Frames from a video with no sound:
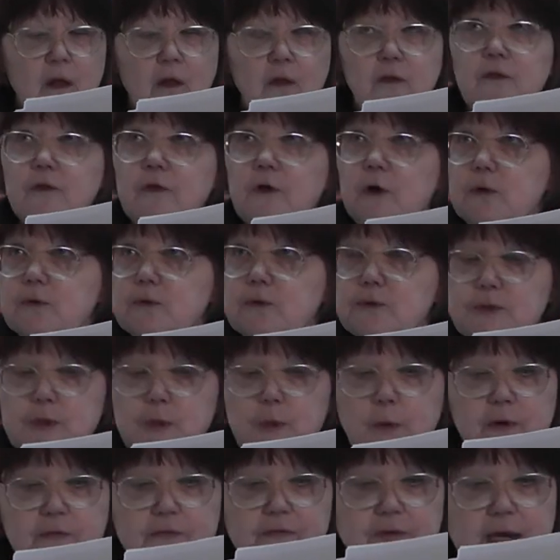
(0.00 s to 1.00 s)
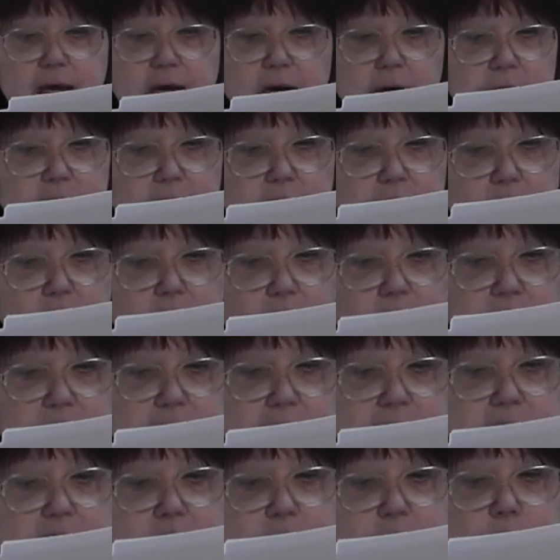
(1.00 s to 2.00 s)
Those who have carried on
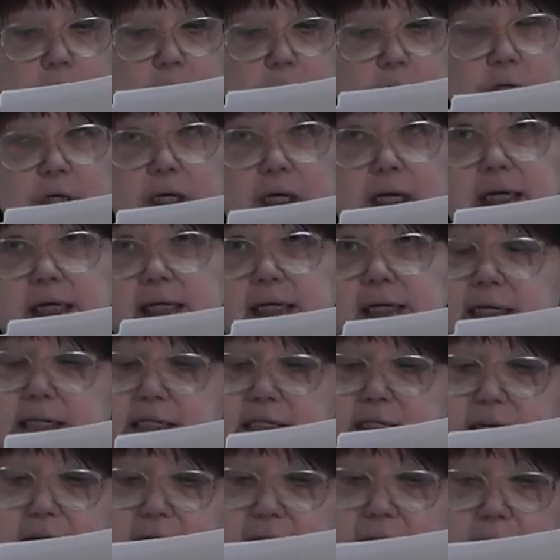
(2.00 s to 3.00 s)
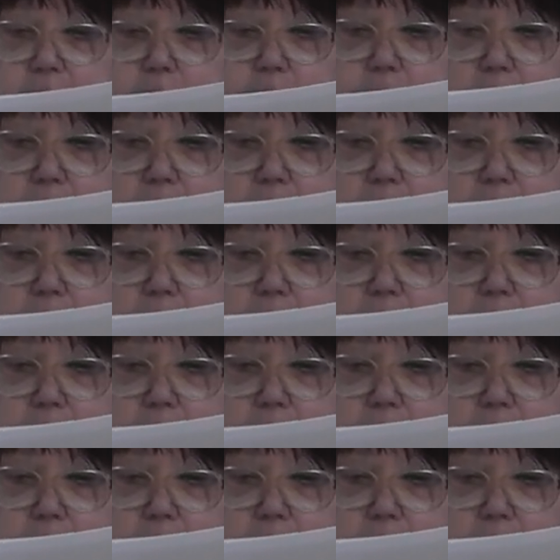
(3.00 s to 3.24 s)
his work in his name,